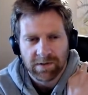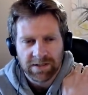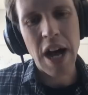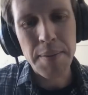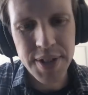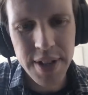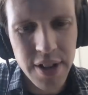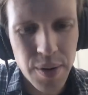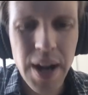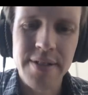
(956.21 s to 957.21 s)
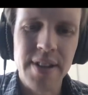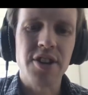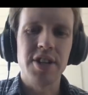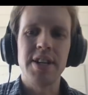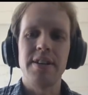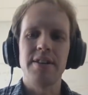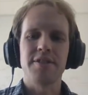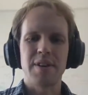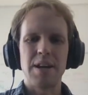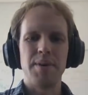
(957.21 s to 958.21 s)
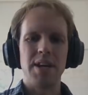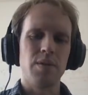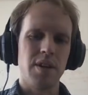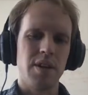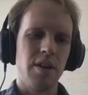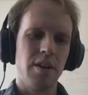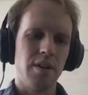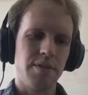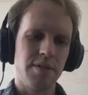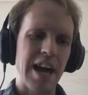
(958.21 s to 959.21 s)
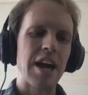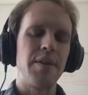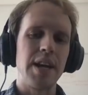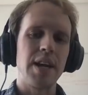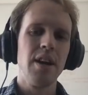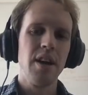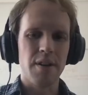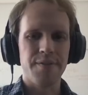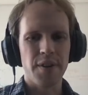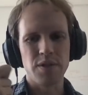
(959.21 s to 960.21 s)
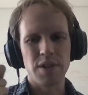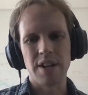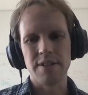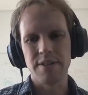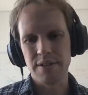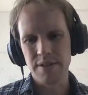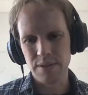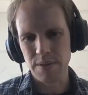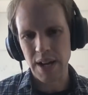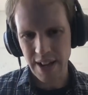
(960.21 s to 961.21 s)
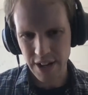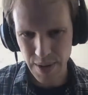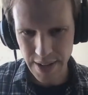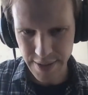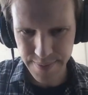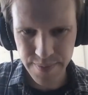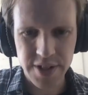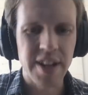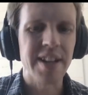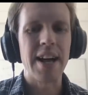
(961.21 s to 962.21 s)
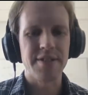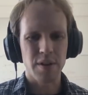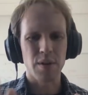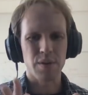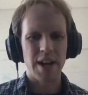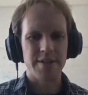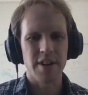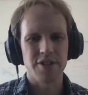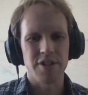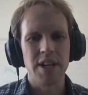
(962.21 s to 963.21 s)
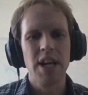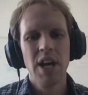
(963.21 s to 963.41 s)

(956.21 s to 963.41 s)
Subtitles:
The Thomson cross-section describing the scattering of photons to electron. It's a classical cross-section.